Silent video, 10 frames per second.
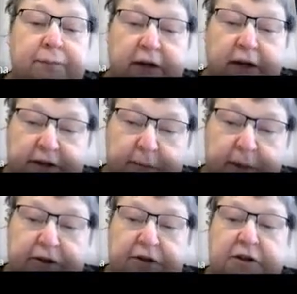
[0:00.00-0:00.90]
I
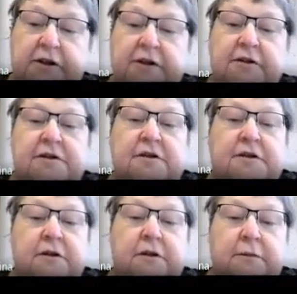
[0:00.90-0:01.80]
remind here this
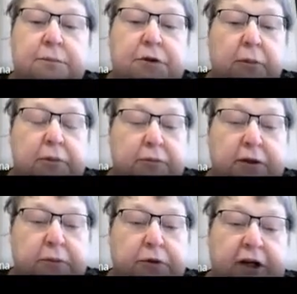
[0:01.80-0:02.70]
problem
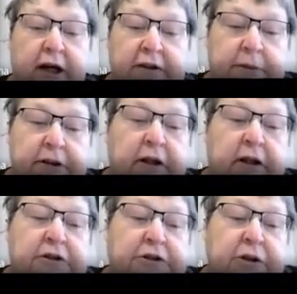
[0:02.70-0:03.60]
one more time.
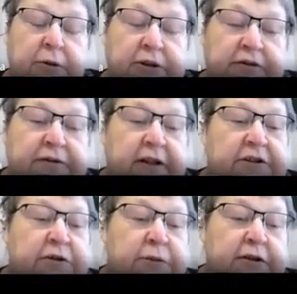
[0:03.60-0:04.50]
So the
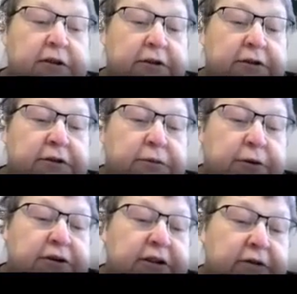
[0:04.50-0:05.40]
first work on it
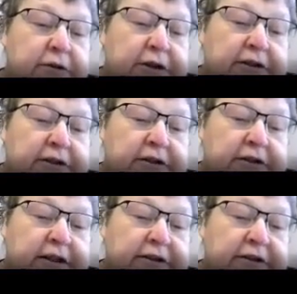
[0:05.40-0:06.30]
was done already in
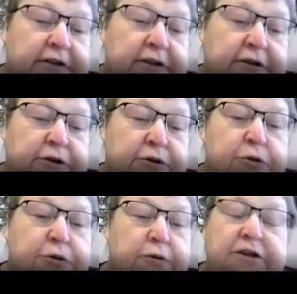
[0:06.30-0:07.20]

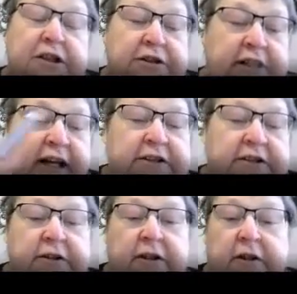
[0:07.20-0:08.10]

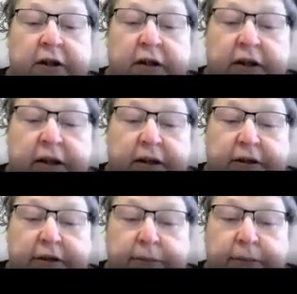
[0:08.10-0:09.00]
1938.
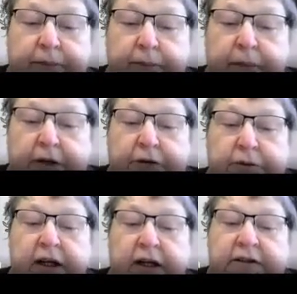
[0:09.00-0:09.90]

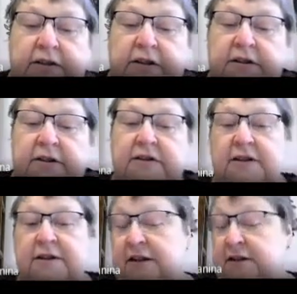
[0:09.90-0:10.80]
Mazur answered and
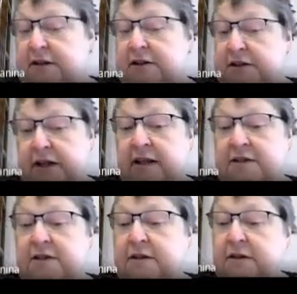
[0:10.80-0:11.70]
said that it is
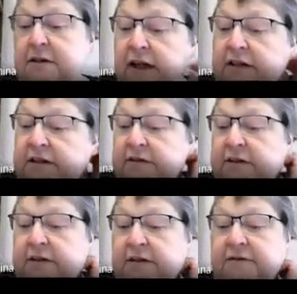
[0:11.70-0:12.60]
yes, in case it
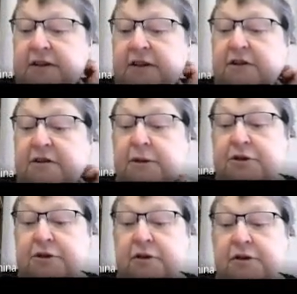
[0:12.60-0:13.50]
is a finite
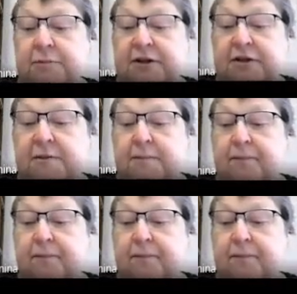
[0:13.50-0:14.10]
dimensional space.